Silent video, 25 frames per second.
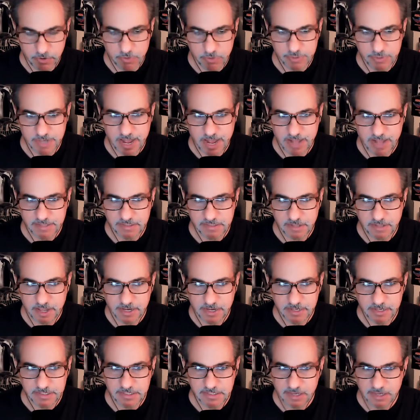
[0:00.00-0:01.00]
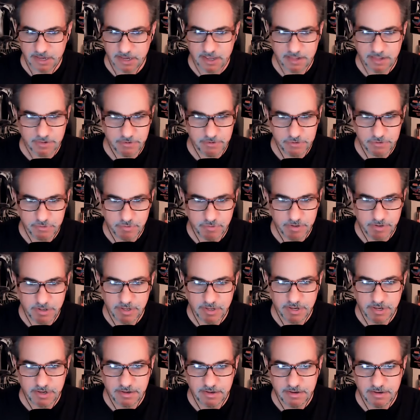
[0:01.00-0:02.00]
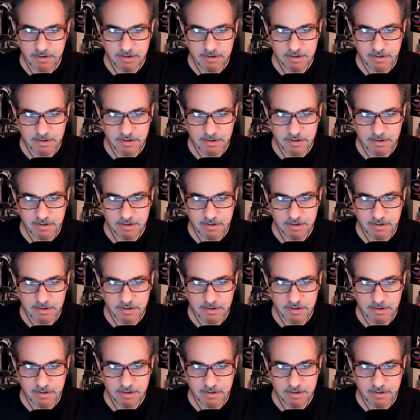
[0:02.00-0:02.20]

your dad's legacy. And there's really